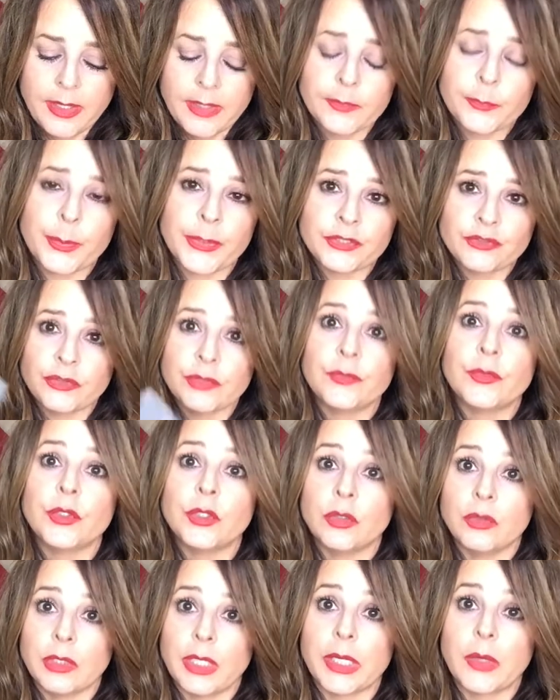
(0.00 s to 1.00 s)
especially if you
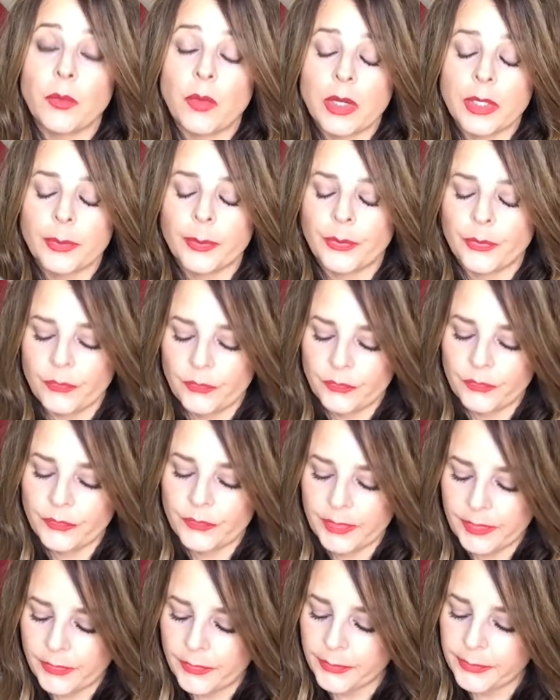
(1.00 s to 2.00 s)
don't like waterproof
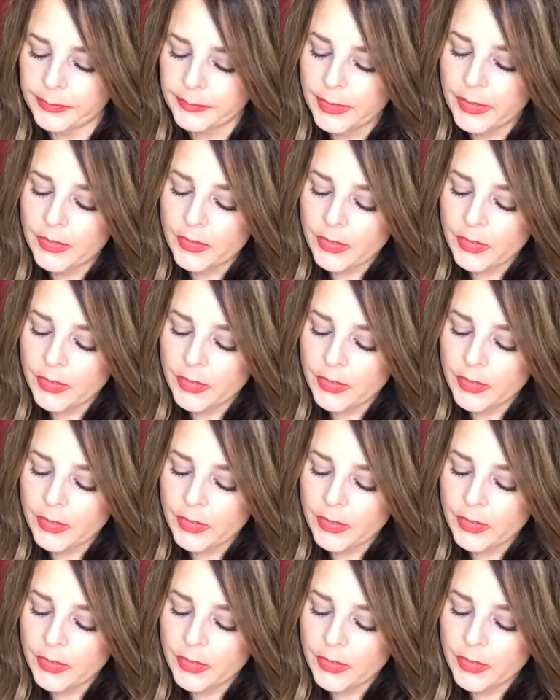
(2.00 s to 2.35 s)
either.